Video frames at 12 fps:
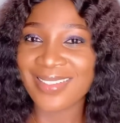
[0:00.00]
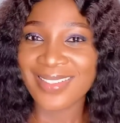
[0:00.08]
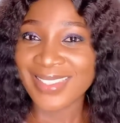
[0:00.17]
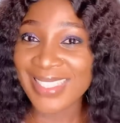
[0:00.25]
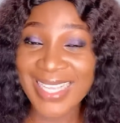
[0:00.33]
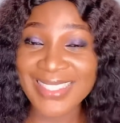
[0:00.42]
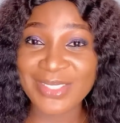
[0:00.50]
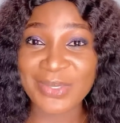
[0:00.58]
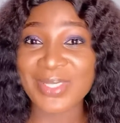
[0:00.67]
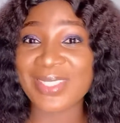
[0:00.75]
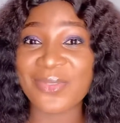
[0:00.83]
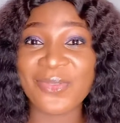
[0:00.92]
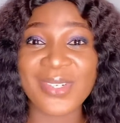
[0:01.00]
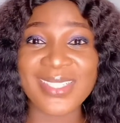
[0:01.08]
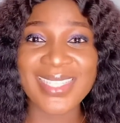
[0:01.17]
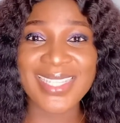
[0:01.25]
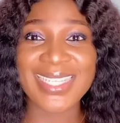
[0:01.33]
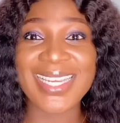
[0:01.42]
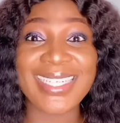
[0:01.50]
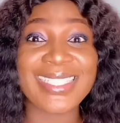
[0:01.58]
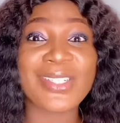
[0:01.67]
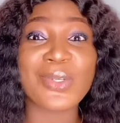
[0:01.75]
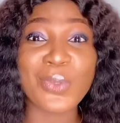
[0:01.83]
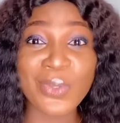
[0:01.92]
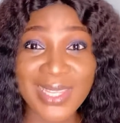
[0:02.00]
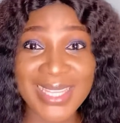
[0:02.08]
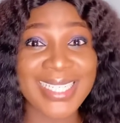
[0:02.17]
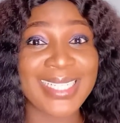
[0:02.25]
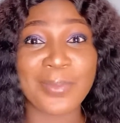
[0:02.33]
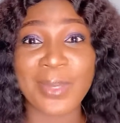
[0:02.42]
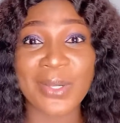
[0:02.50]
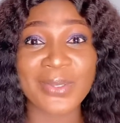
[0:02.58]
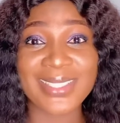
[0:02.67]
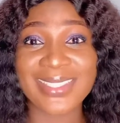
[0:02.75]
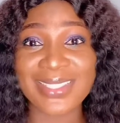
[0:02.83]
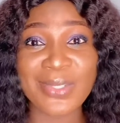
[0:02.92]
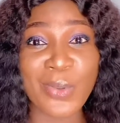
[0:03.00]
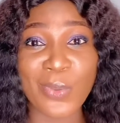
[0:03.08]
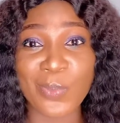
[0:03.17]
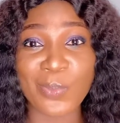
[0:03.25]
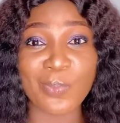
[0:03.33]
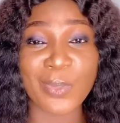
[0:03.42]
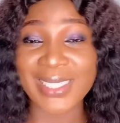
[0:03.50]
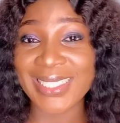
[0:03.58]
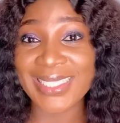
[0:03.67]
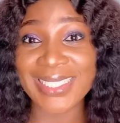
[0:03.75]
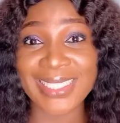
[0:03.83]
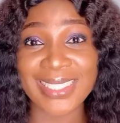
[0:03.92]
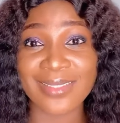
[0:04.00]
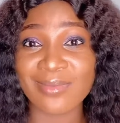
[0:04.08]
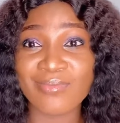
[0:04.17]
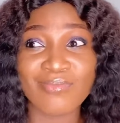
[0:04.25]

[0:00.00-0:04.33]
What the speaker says: That's just the funny thing and the good thing about this whole cleaning,